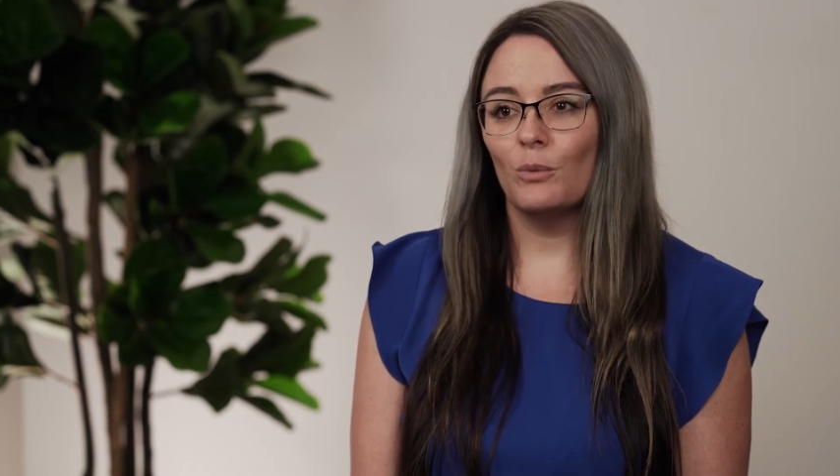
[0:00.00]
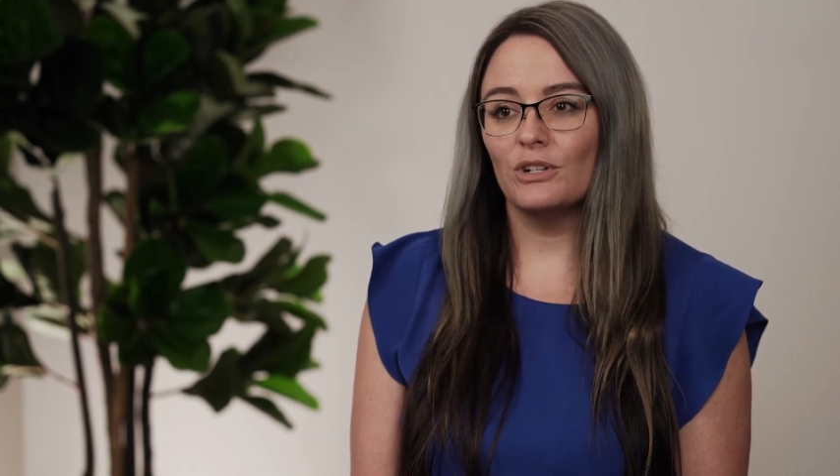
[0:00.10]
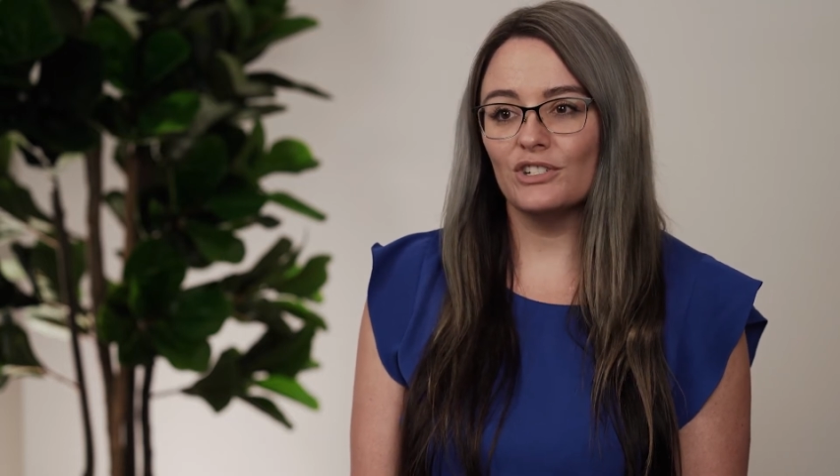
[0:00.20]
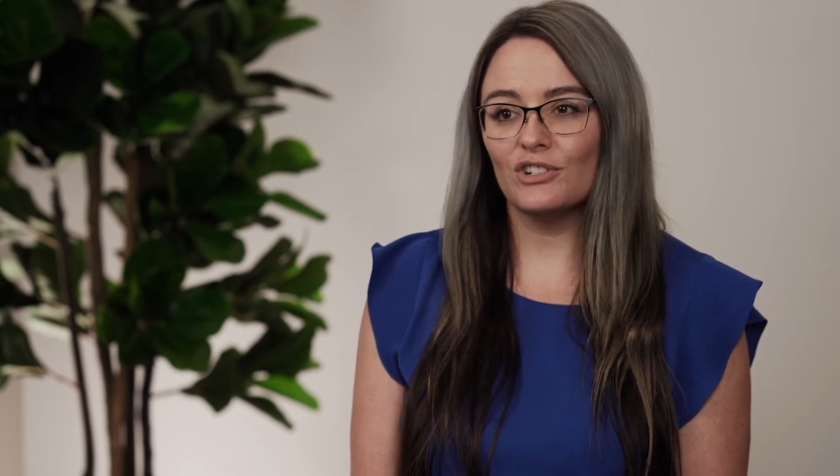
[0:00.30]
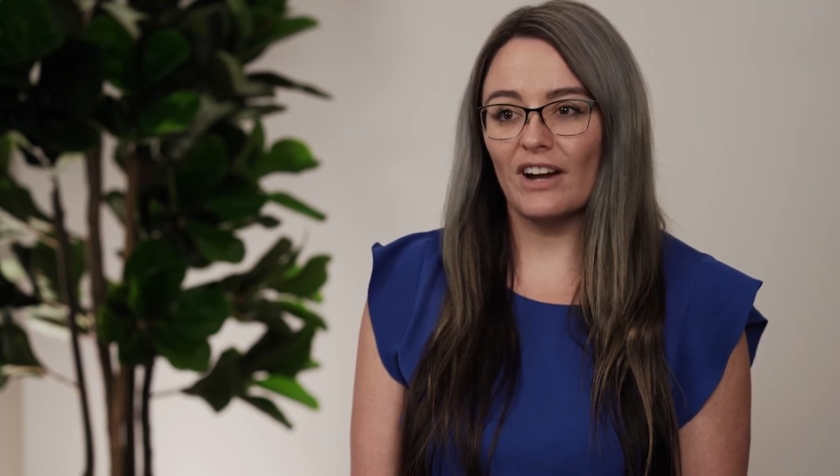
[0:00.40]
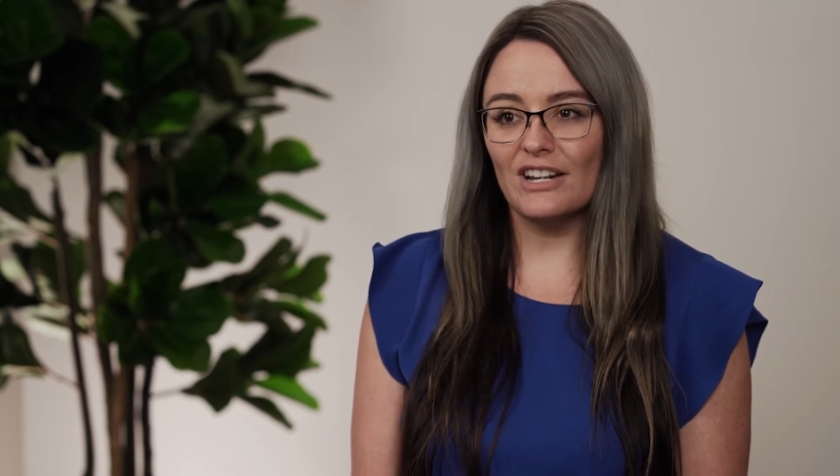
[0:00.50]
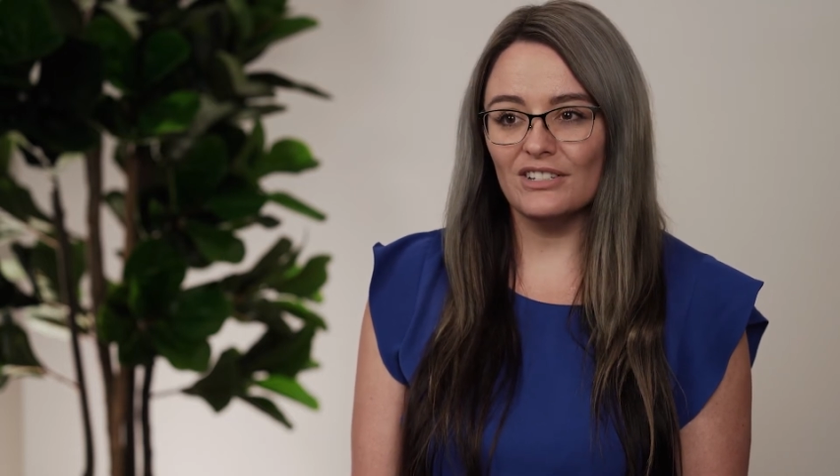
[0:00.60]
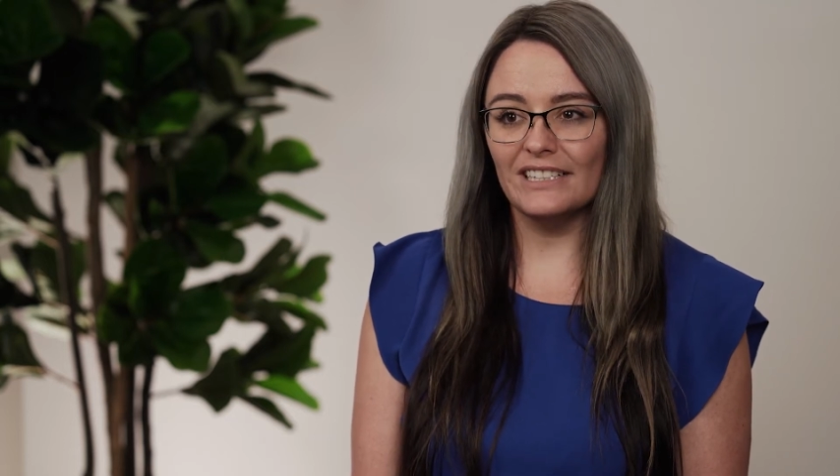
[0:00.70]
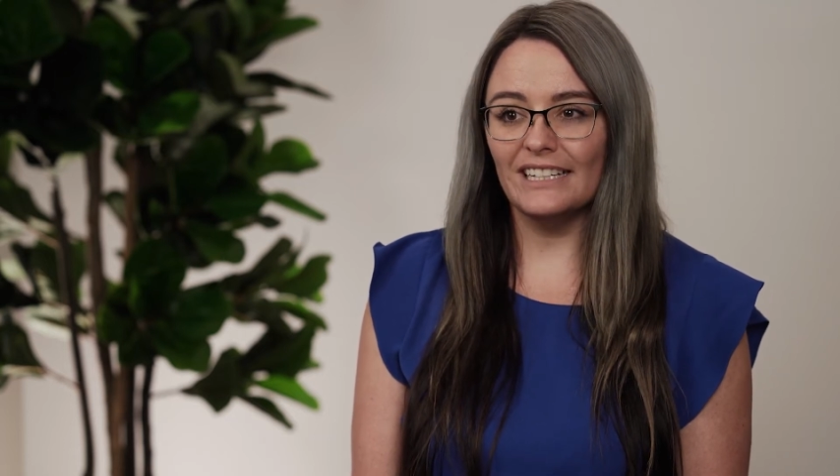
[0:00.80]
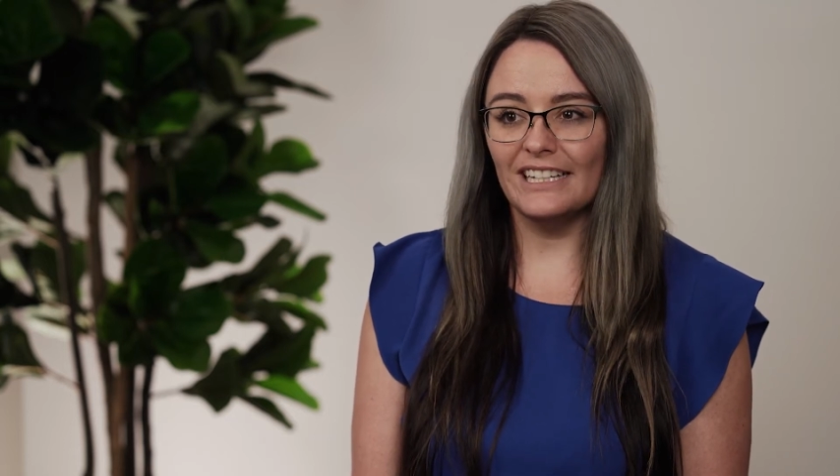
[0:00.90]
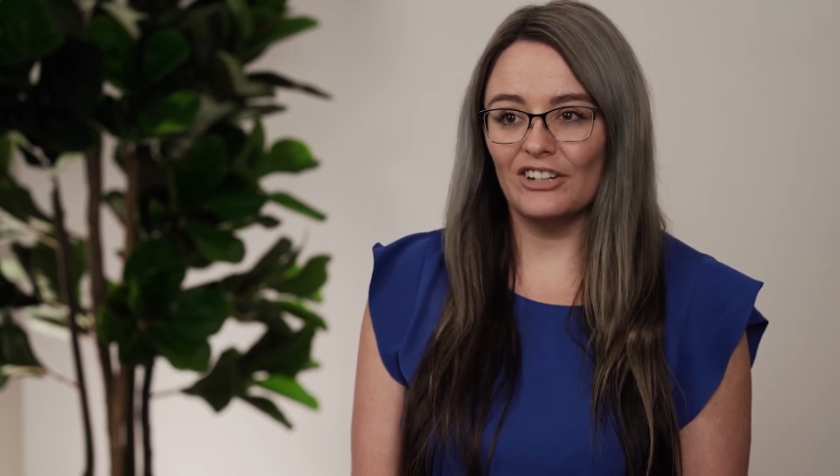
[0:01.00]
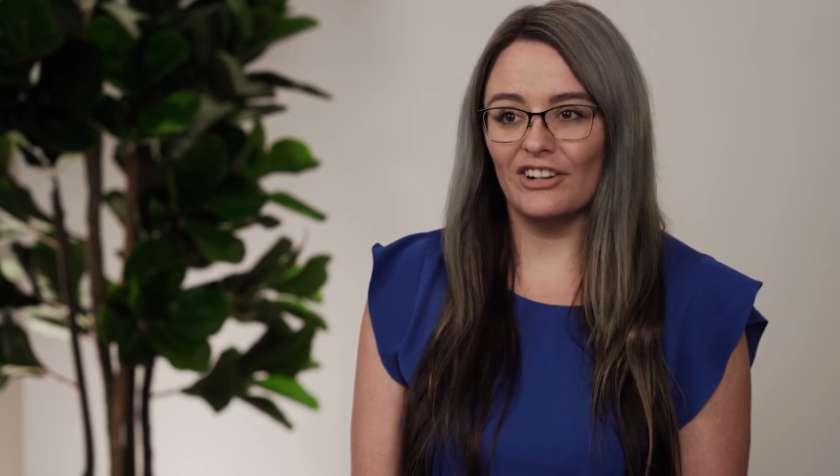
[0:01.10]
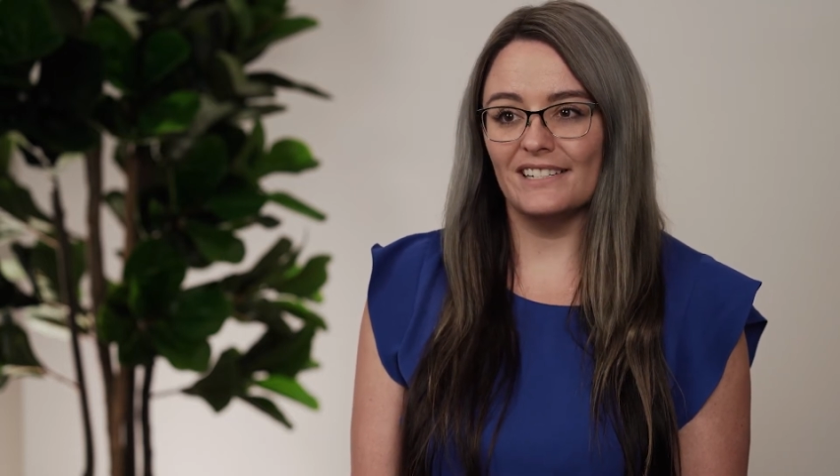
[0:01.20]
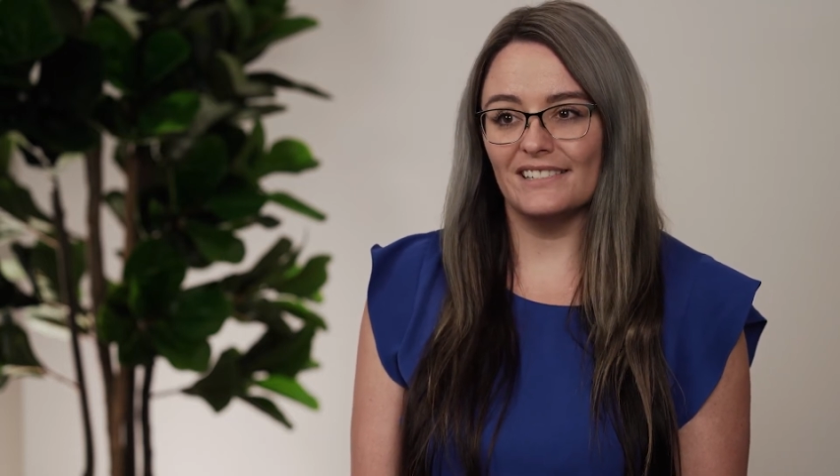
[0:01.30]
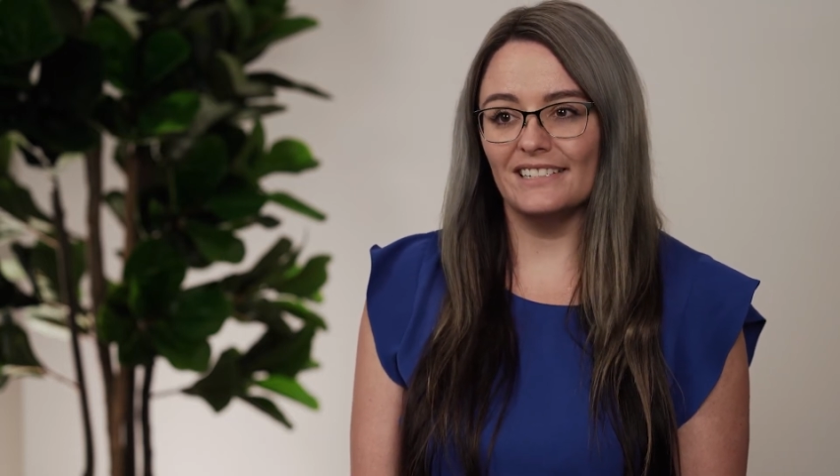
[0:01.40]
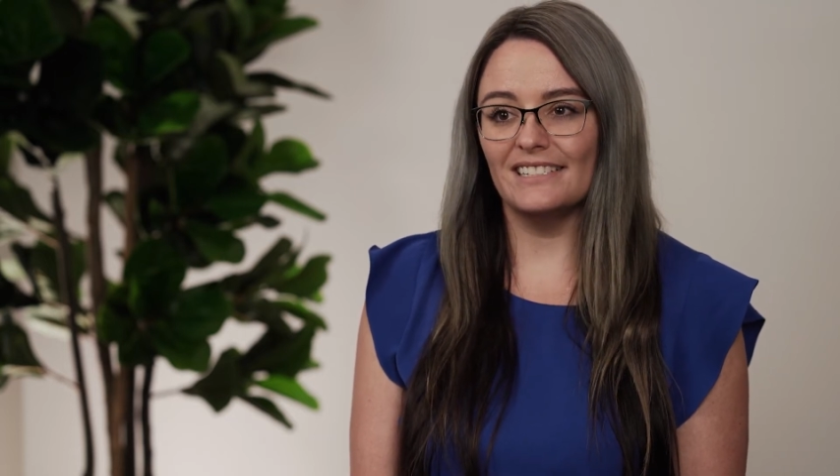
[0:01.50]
which is gradually increasing